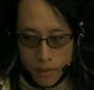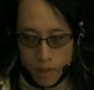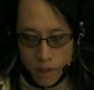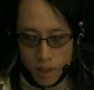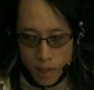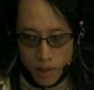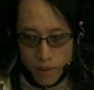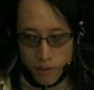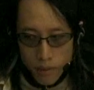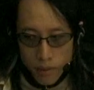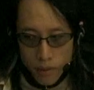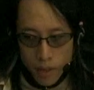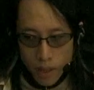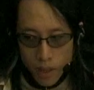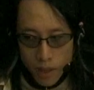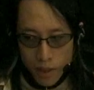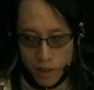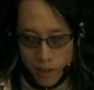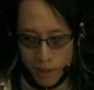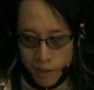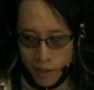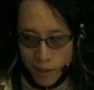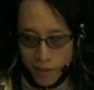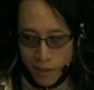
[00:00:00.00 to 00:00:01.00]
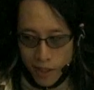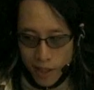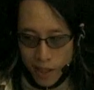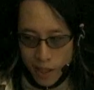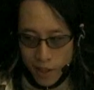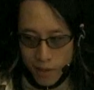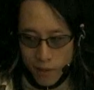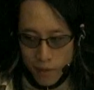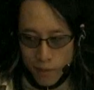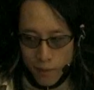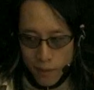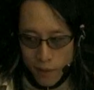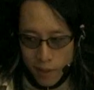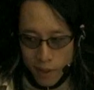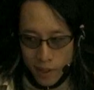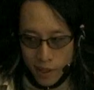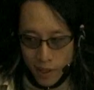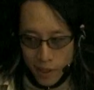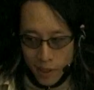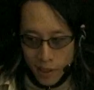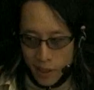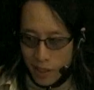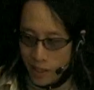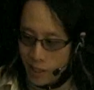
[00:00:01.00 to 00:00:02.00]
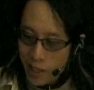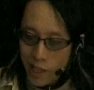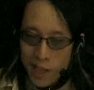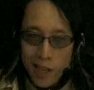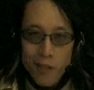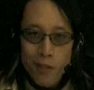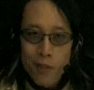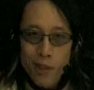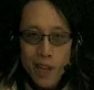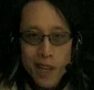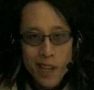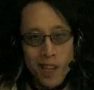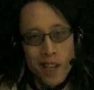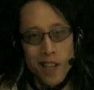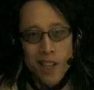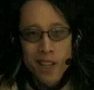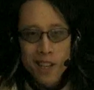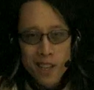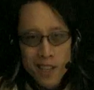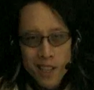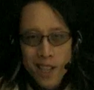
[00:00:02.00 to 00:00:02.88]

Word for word: kind of kind of you know kind of I, get kind of I get